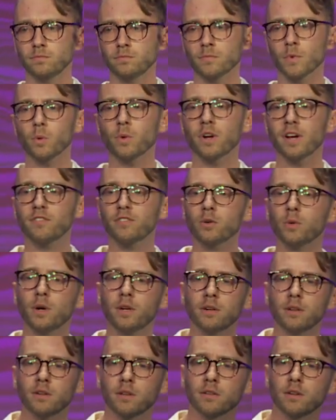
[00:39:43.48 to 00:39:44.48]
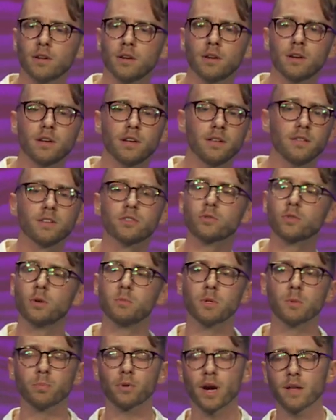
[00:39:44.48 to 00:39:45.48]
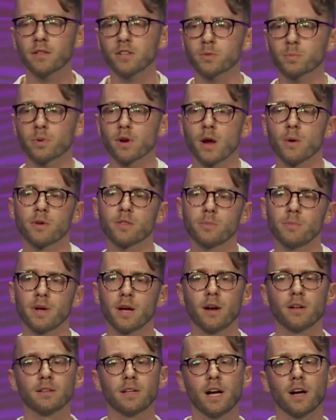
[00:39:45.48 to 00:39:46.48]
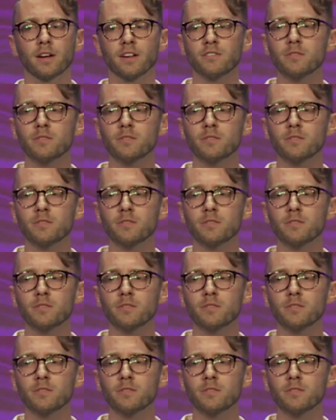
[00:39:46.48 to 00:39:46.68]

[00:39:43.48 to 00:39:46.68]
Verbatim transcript: I want everyone uh, in this room to pray this prayer with me out loud.